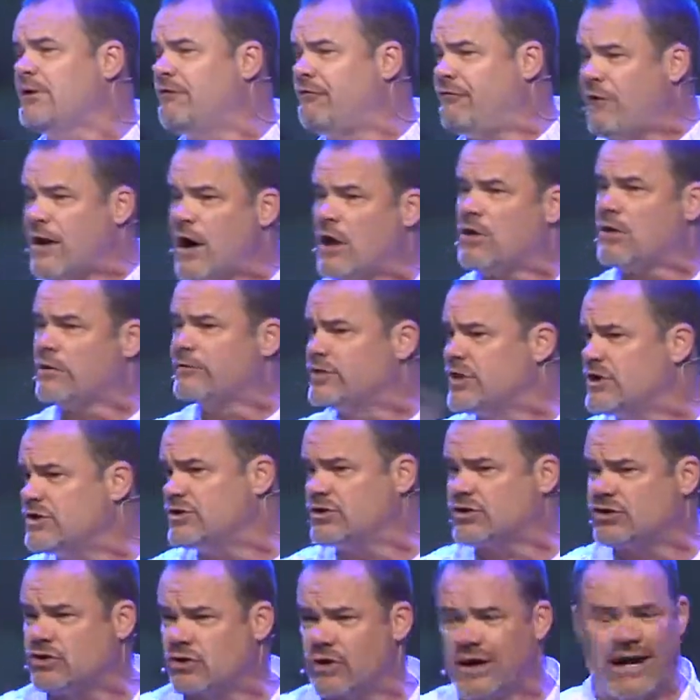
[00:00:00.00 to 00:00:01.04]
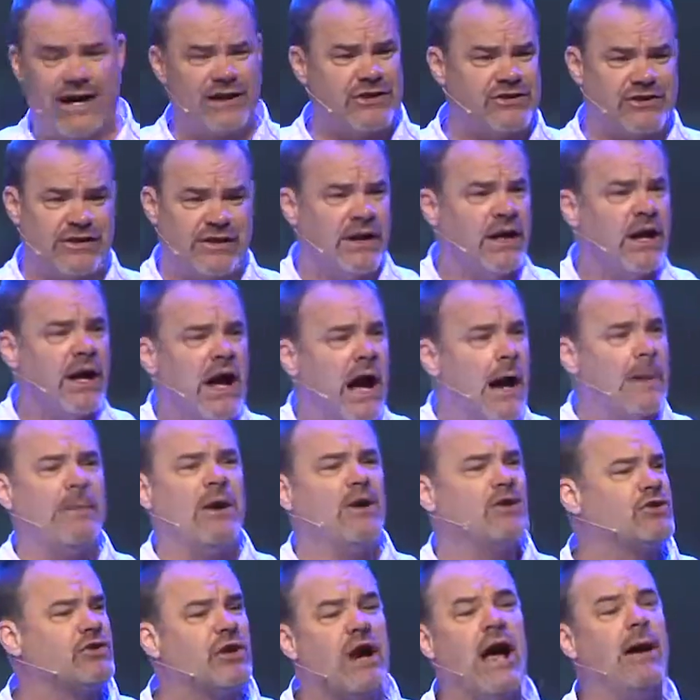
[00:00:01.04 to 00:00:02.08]
to be a follower of Jesus Christ, and
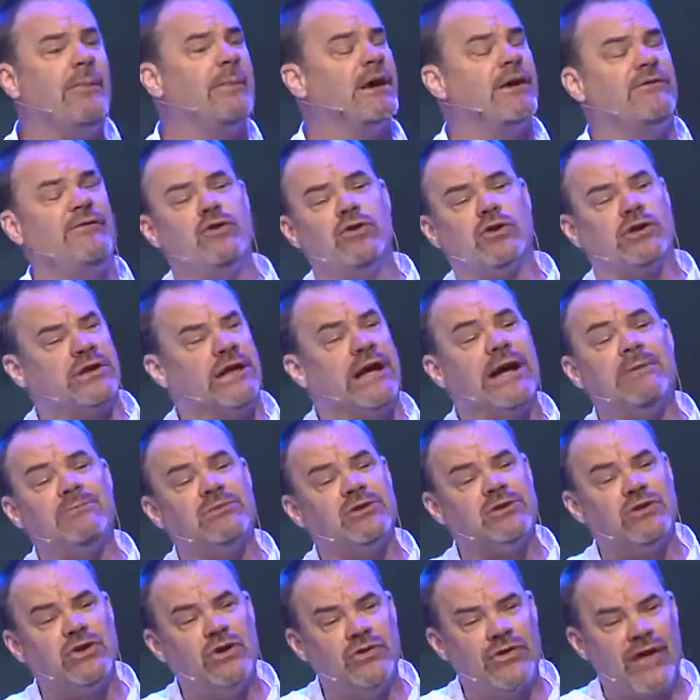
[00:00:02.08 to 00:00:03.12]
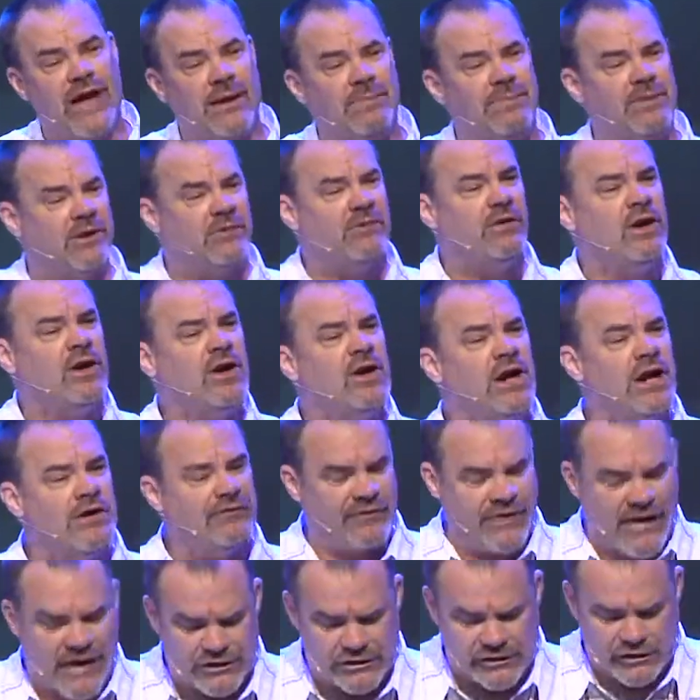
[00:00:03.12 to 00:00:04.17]
I'm not sure how many of you claim to do that, but if,
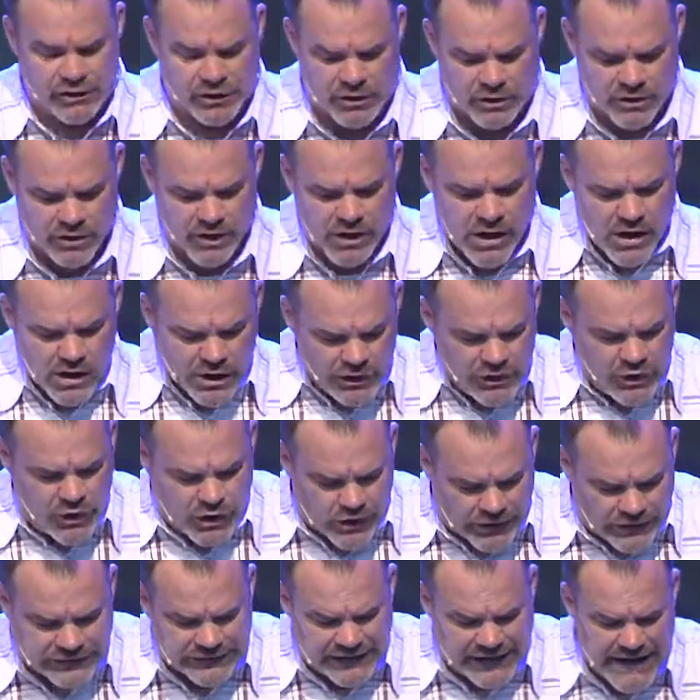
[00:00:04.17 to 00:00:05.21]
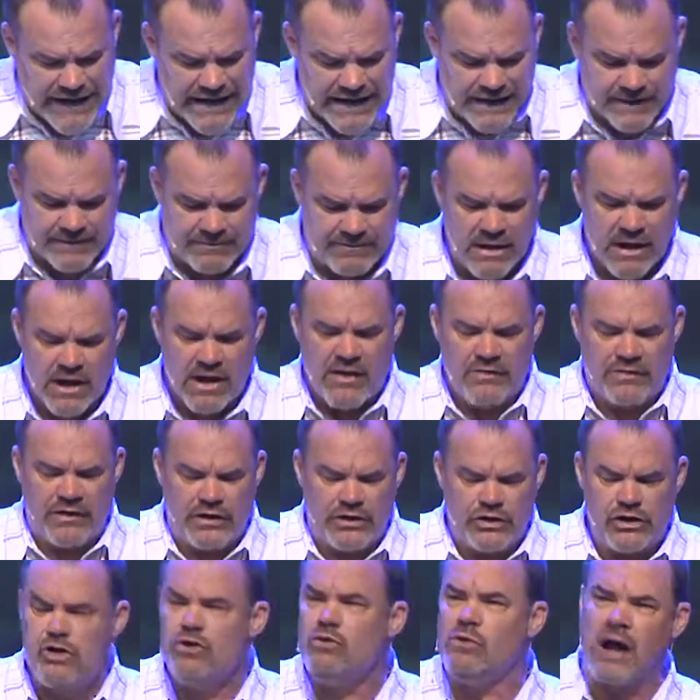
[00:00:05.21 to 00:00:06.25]
if that's your, your claim,
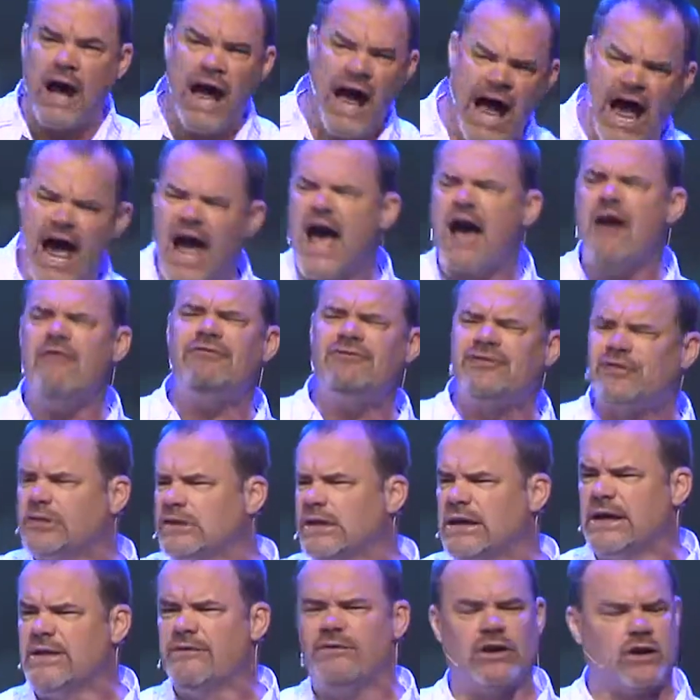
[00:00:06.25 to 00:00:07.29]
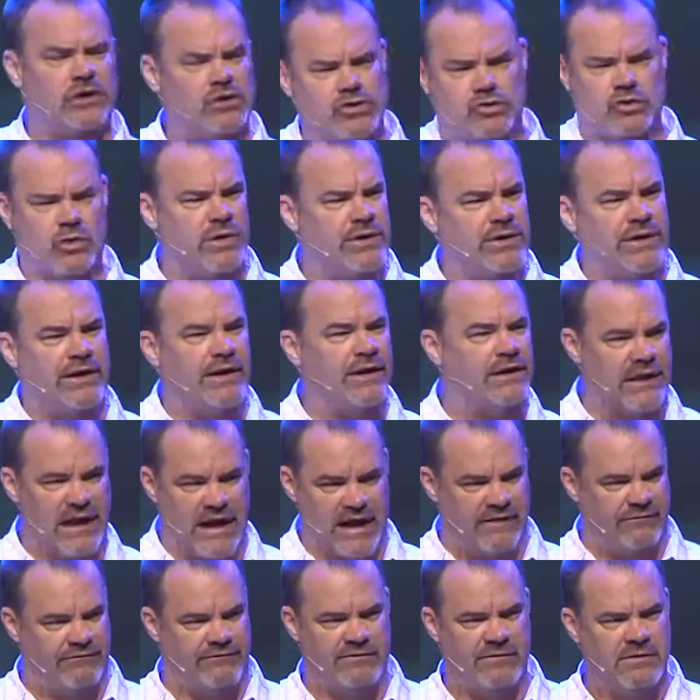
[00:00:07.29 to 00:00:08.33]
then you have to live an extraordinary
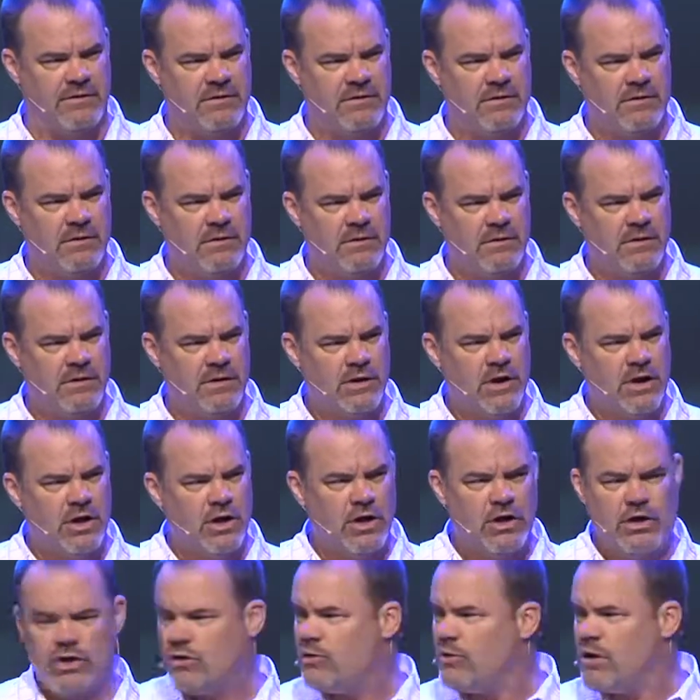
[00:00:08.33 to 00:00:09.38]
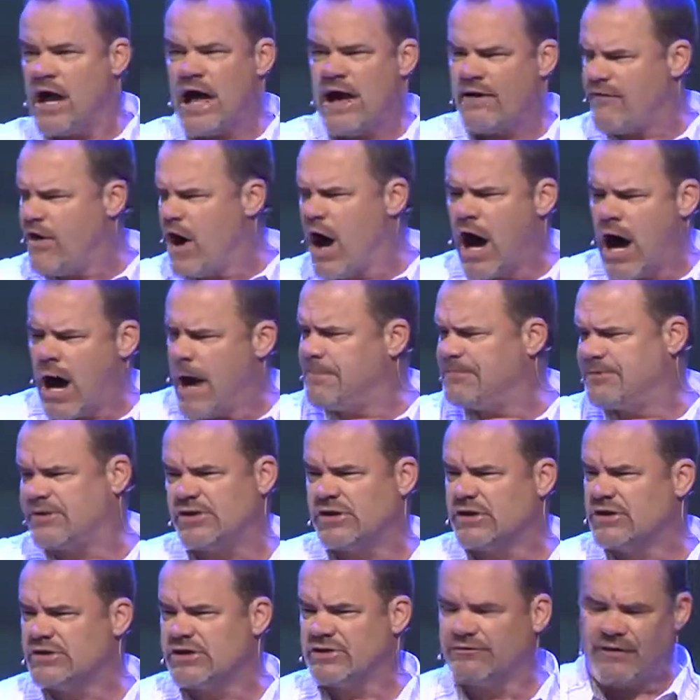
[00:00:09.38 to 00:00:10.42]
life. You don't have
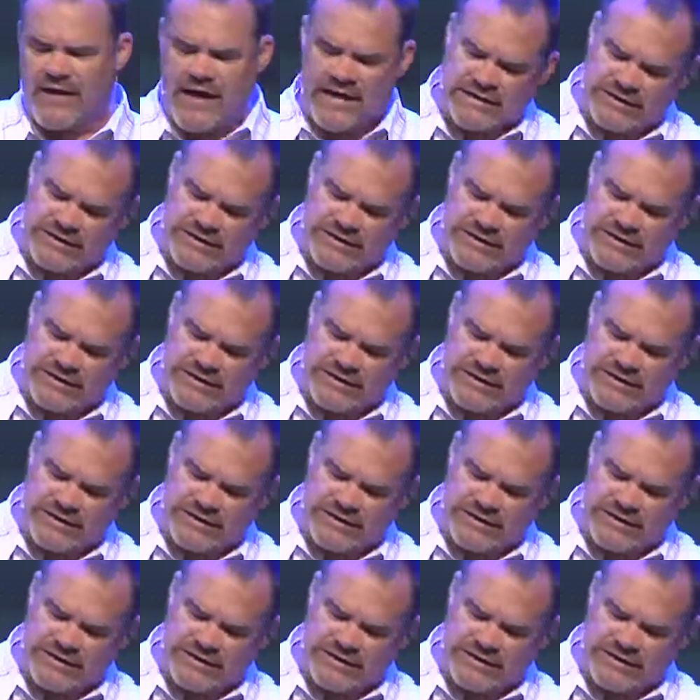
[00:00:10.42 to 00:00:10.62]
options. In